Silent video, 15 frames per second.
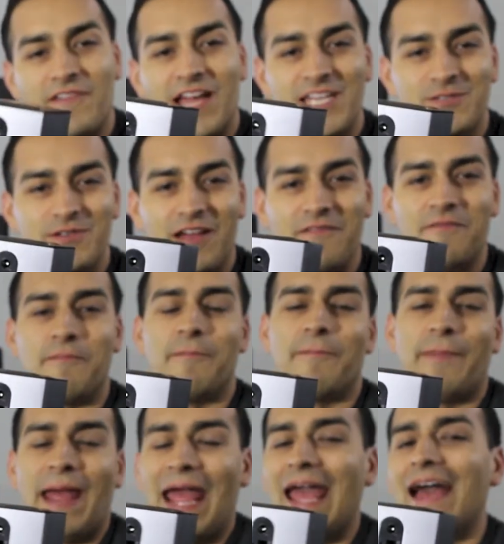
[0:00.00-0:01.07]
flash drive,
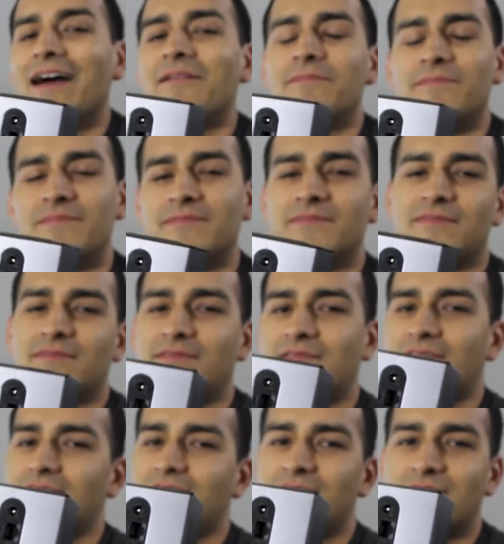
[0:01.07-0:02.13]
and bam!
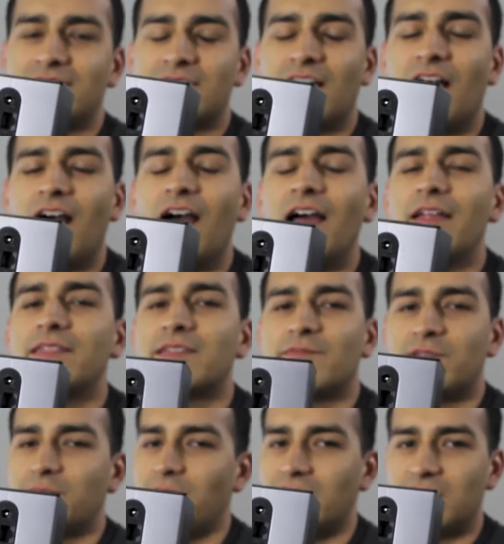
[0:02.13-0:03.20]
Tons
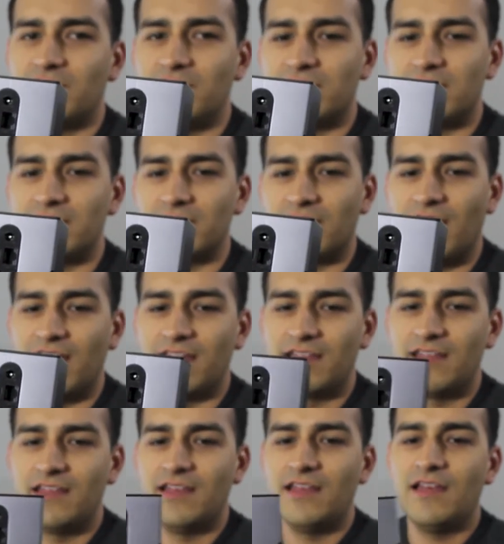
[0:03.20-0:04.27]
of space for this little guy.
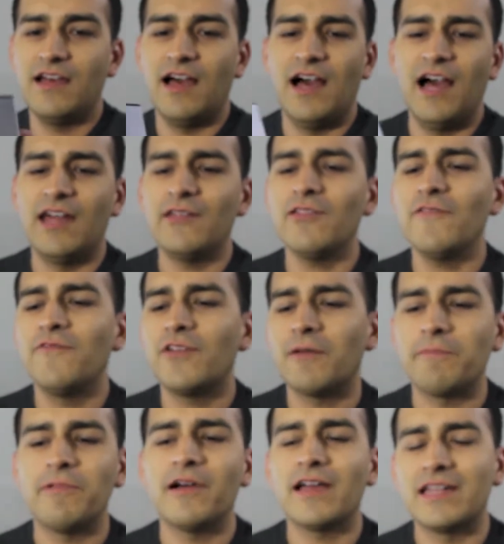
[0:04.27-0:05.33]
I don't know if you
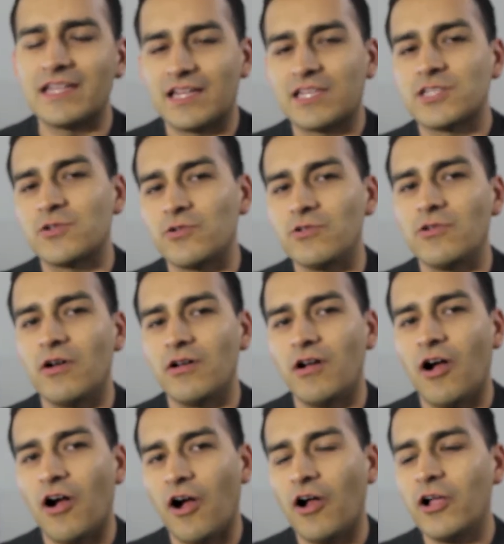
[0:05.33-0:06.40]
can plug in an external
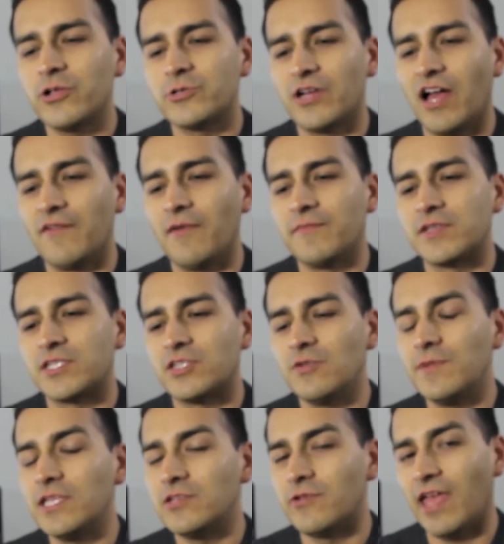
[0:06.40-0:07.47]
hard drive. I'm
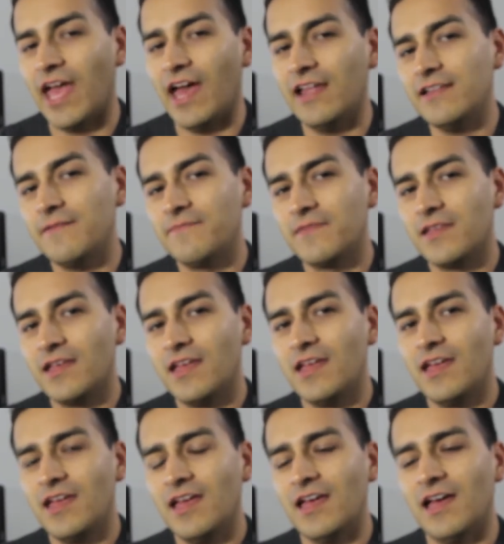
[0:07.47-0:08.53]
assuming you can.
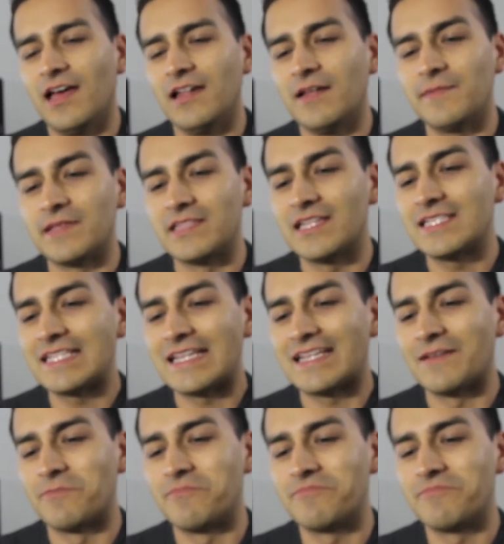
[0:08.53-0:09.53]
And I mean, this thing could